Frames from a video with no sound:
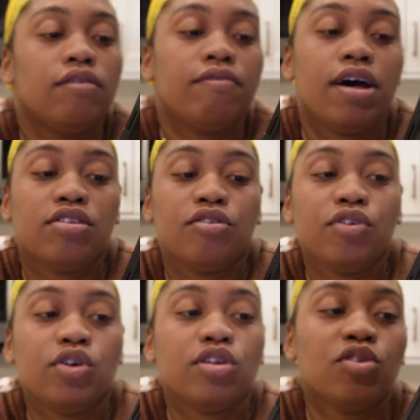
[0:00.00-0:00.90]
Fast and the
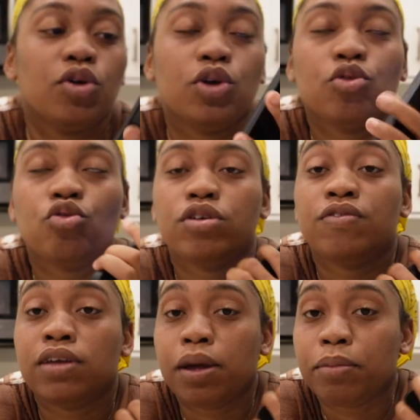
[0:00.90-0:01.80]
Furious Tokyo
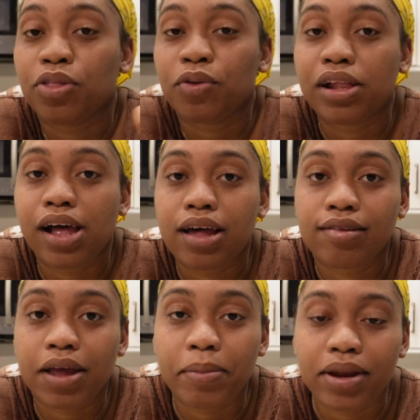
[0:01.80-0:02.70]
Drift to get me through the
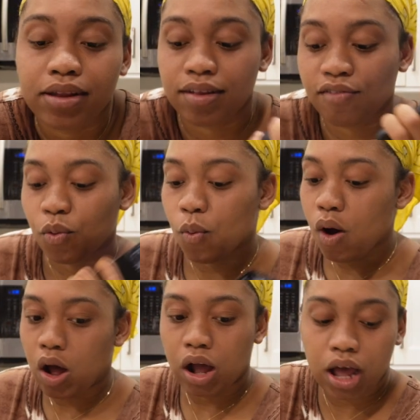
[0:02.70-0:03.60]
last 10 minutes of the
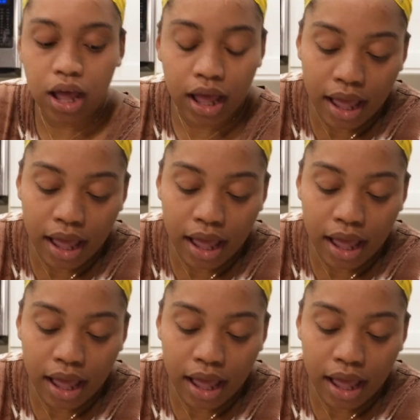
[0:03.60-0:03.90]
walk.